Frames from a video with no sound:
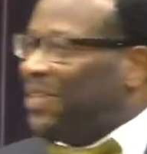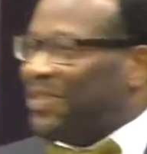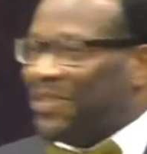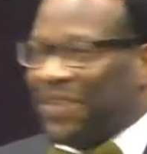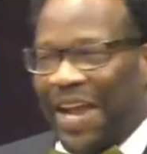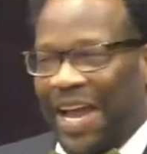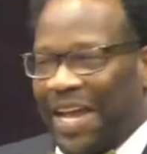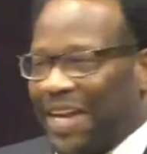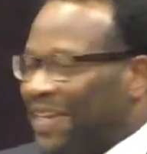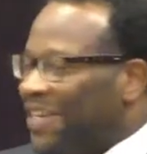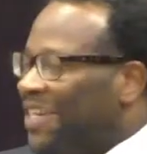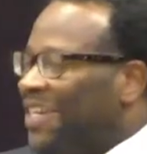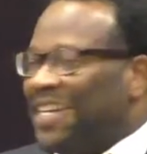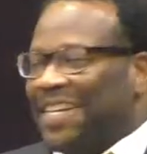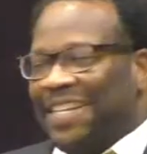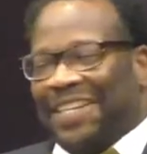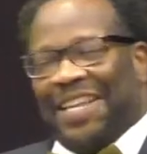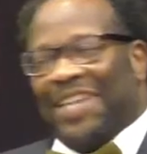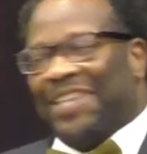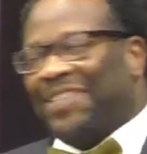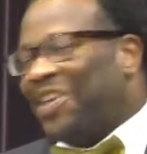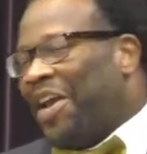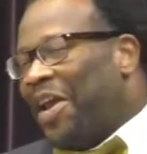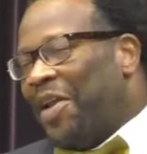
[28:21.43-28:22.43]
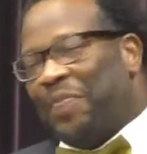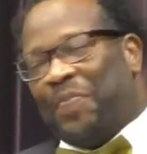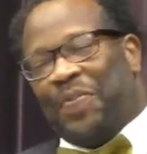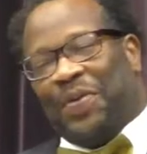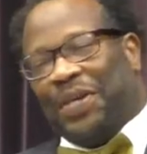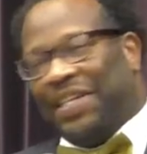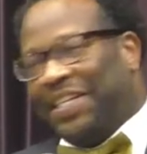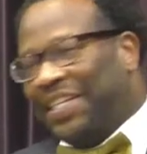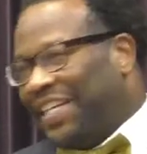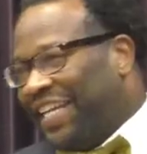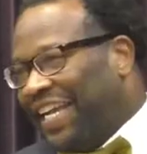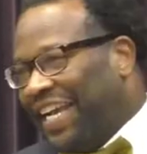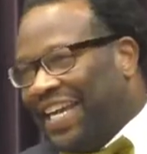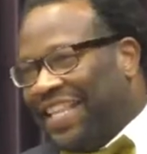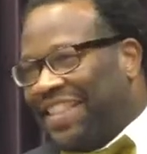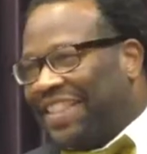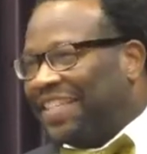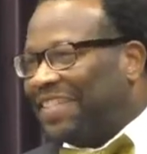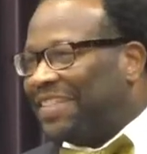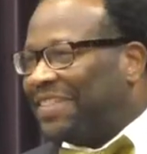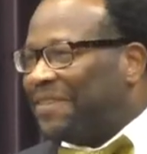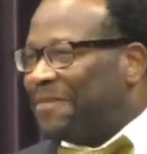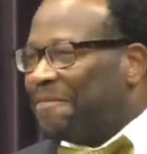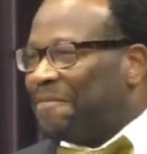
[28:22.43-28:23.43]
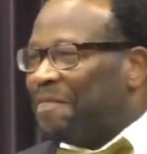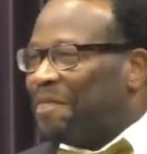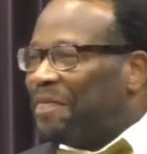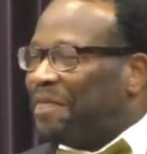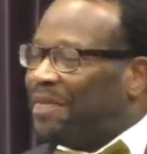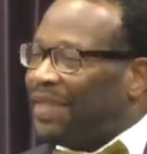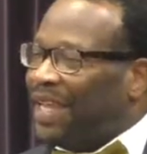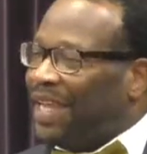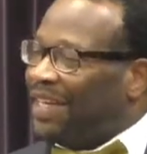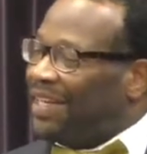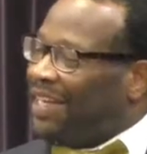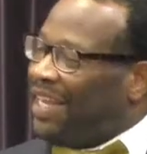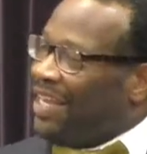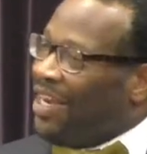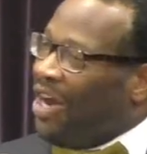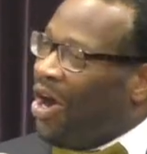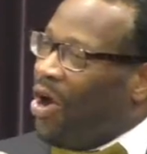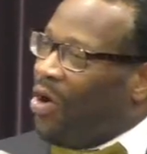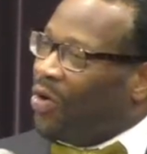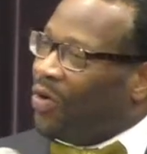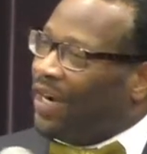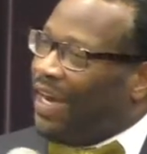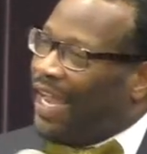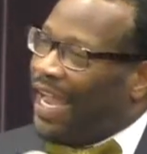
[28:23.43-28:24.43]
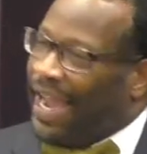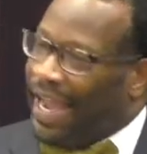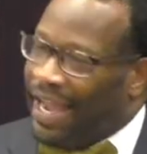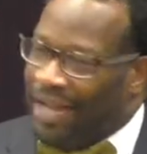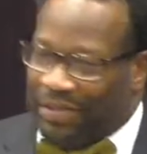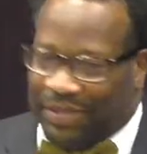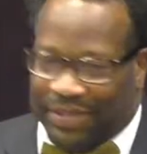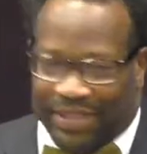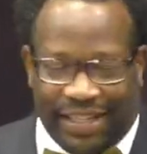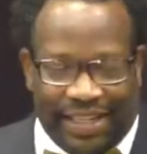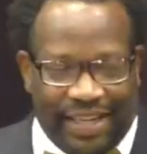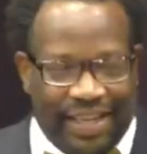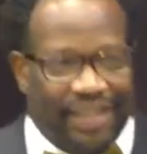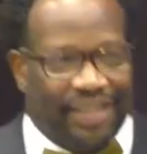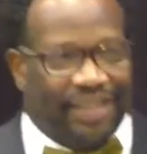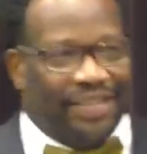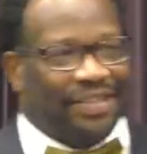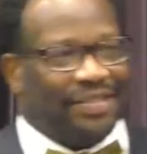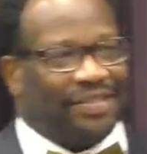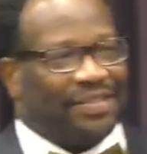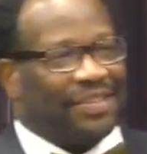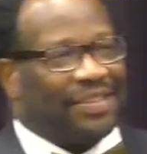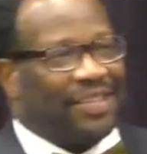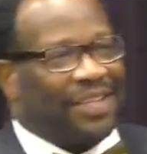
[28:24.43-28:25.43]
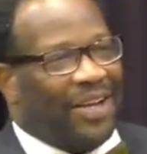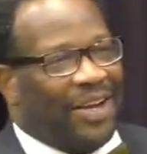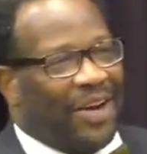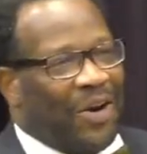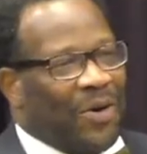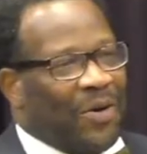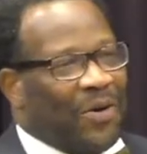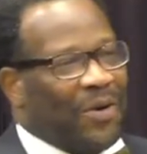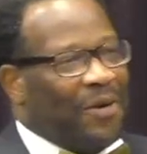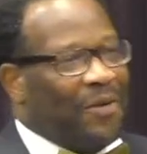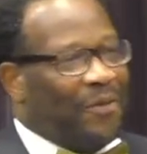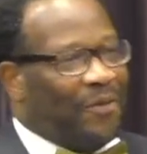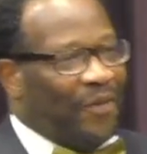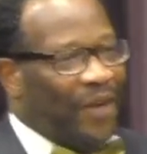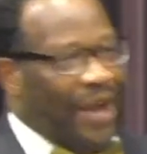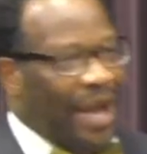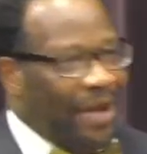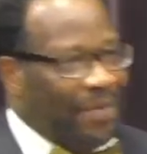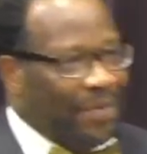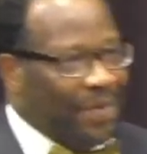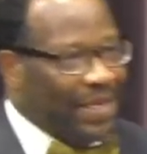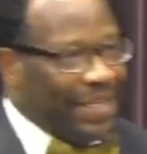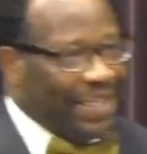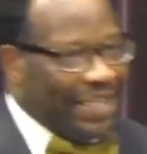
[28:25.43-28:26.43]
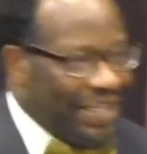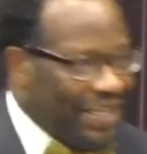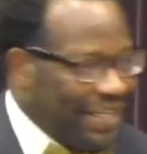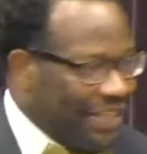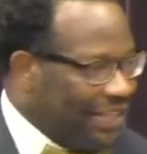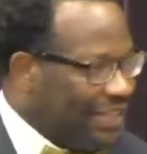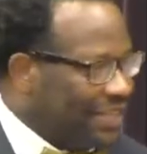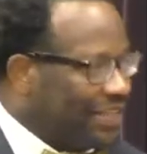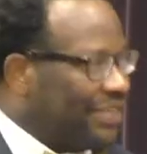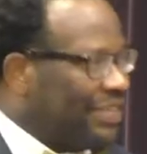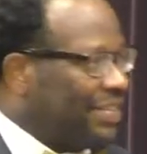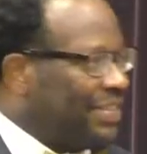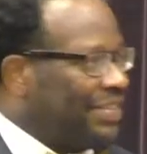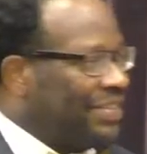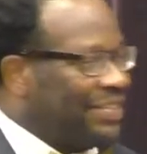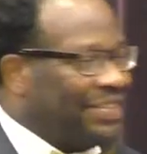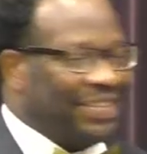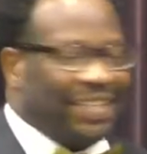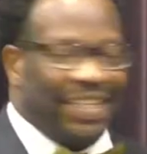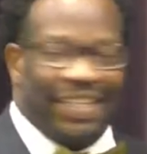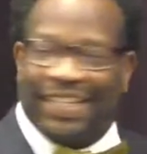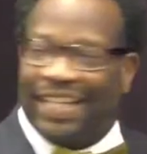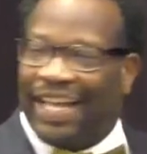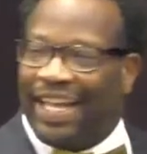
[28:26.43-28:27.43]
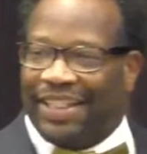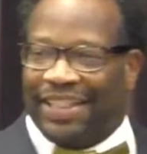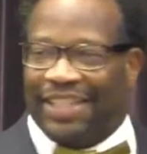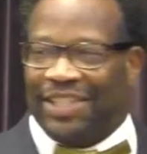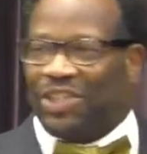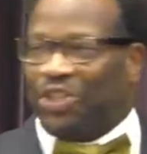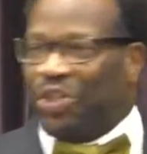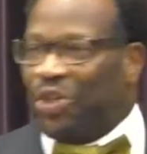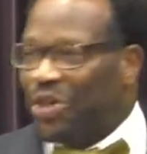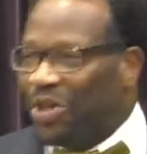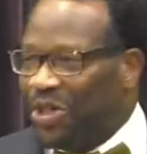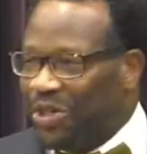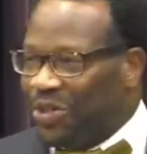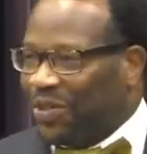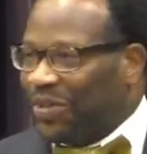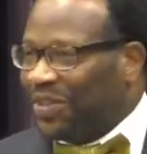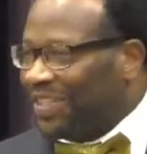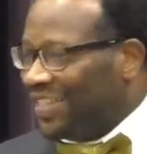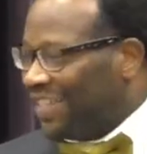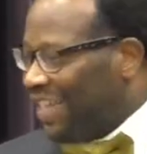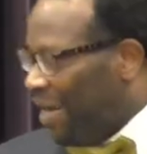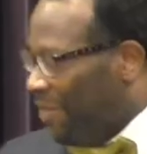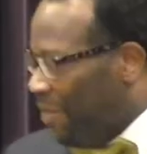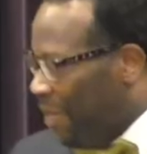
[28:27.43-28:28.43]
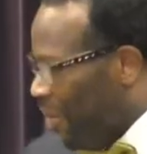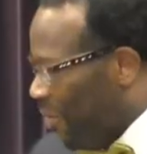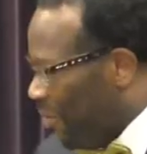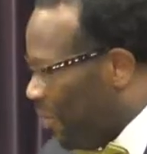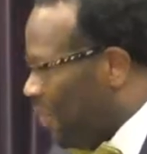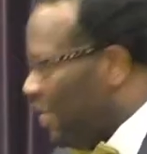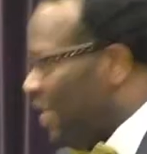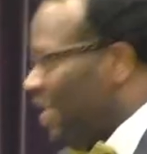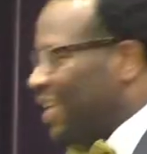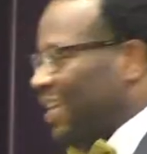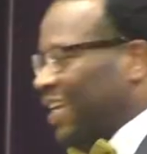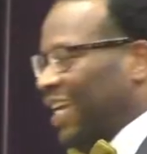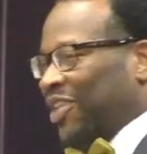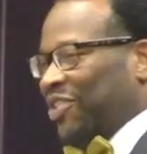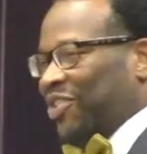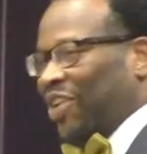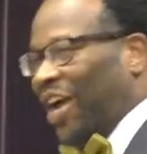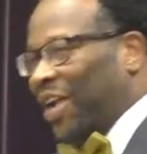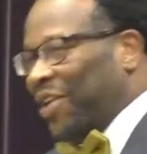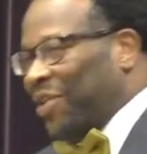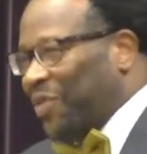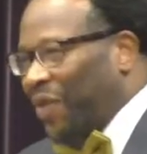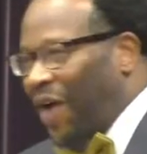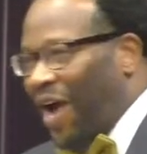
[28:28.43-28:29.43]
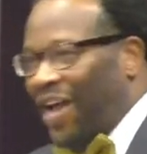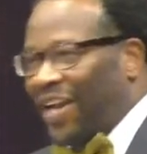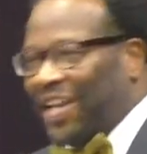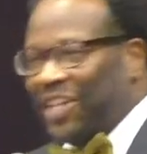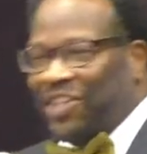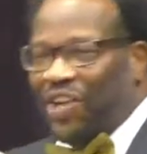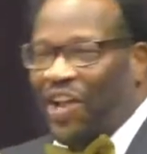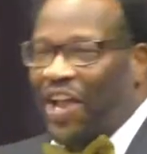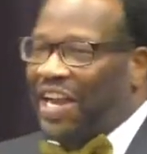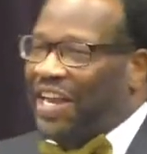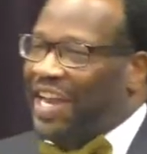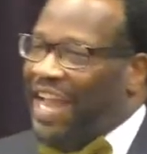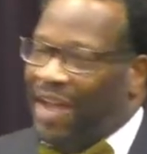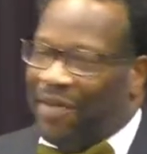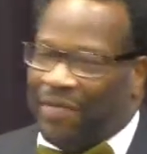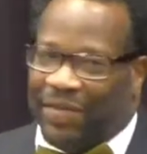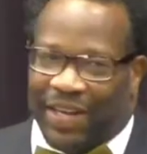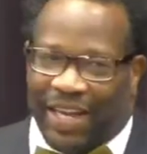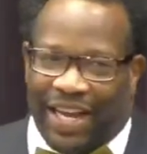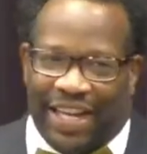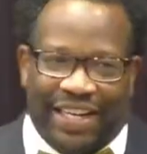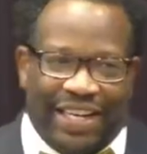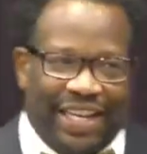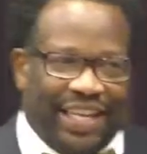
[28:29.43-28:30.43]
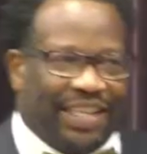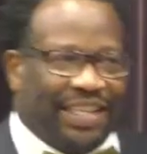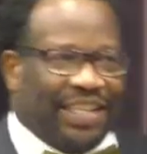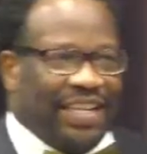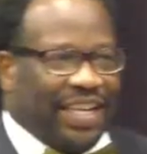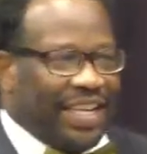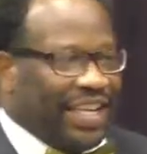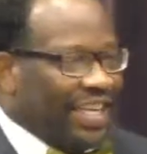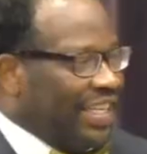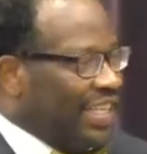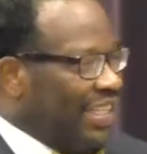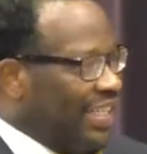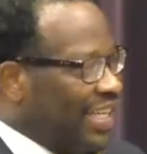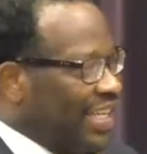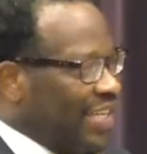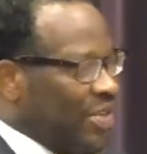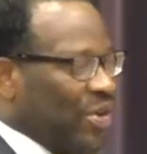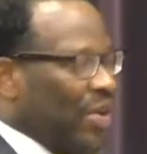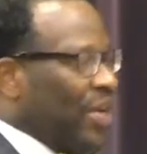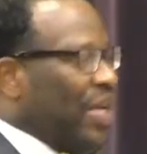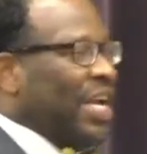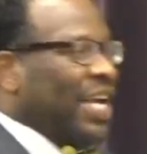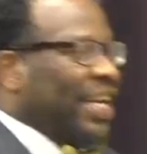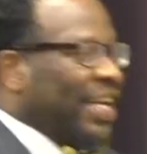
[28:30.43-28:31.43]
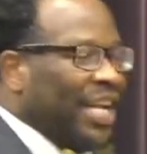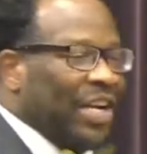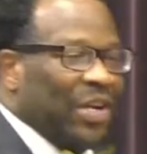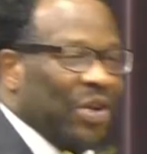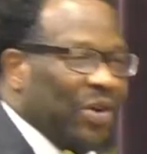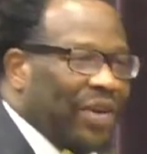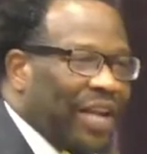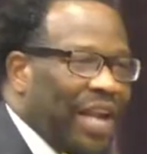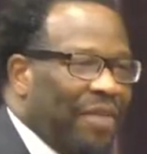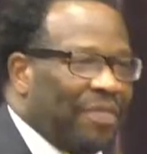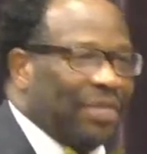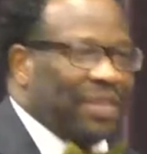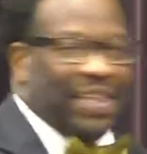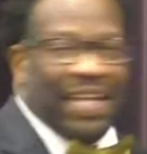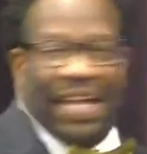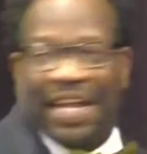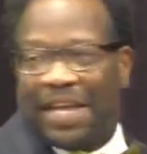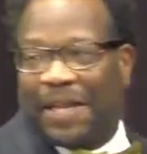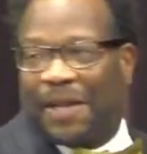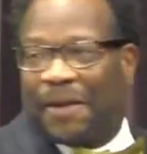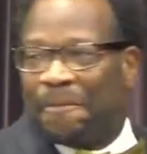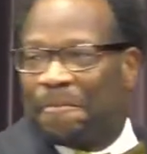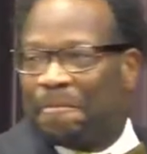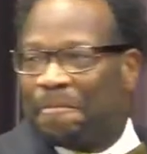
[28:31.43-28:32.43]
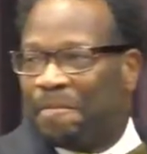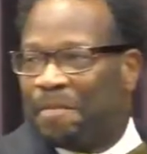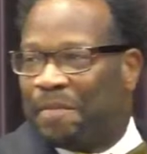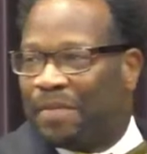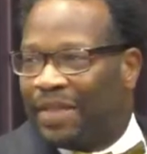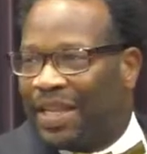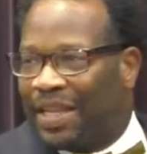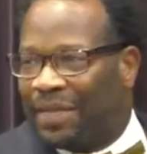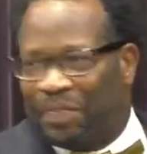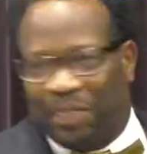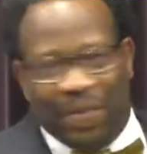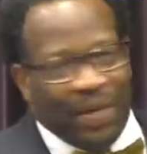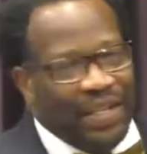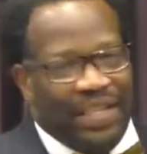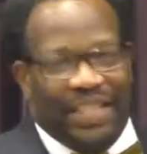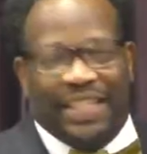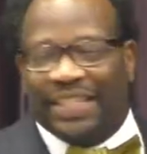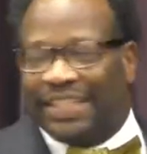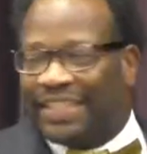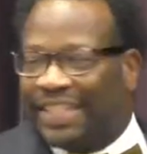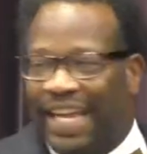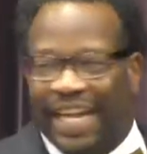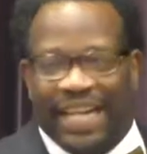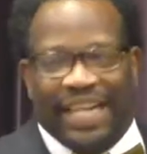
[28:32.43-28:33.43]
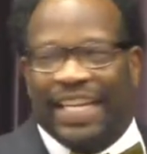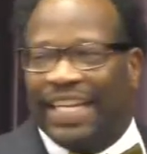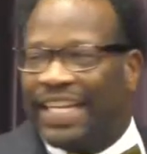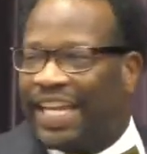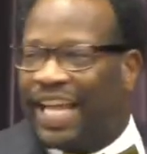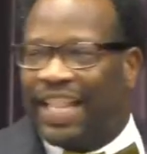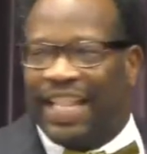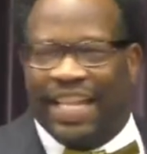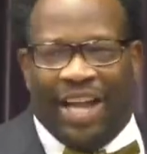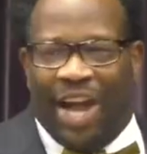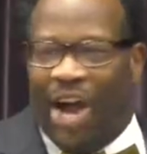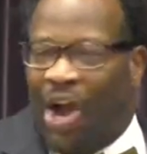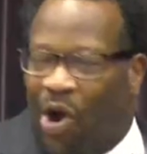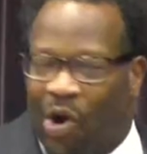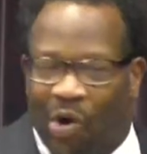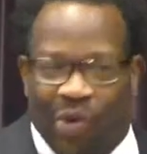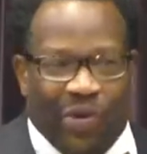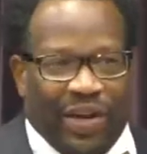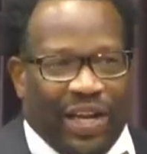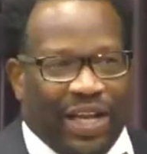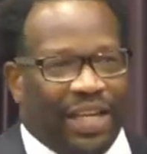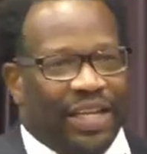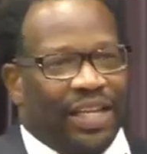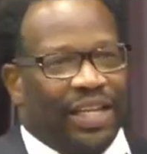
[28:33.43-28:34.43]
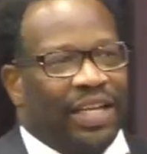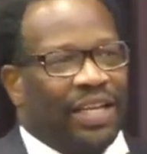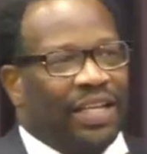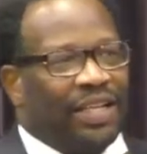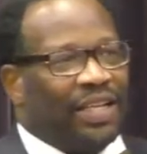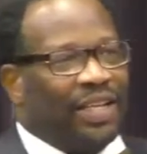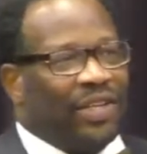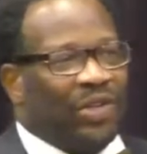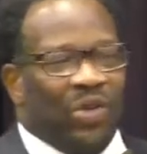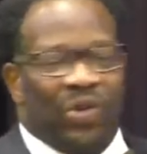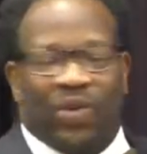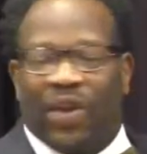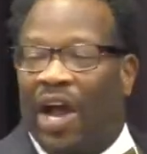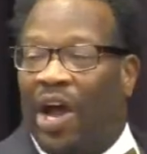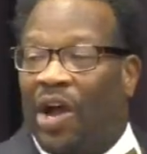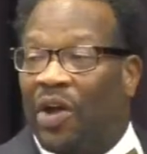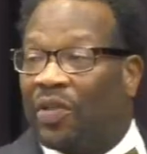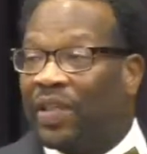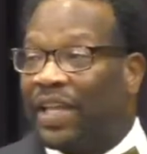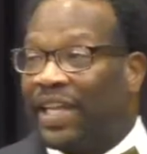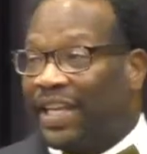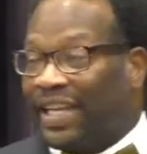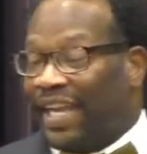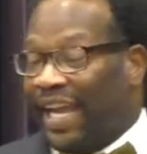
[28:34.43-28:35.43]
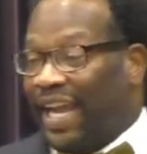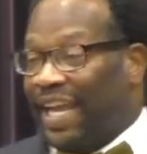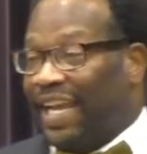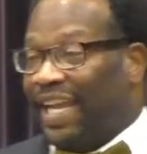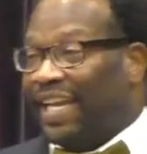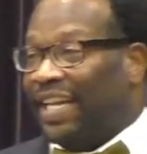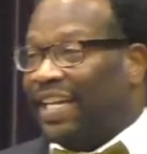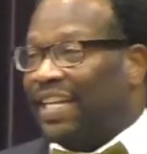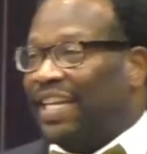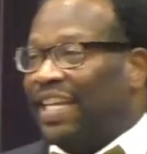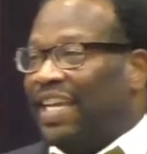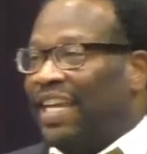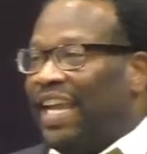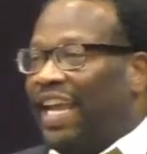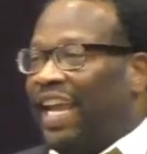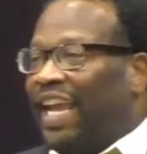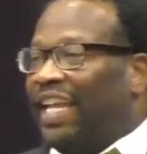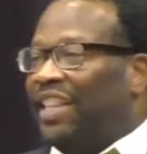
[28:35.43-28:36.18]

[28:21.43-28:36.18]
They trying to they trying to put it together. They they holding the house together, holding the family together. They got the children. Come on, they trying to do all. They trying to navigate. They cooking it. They doing they doing everything. They putting this thing together. They holding it, doing all they can.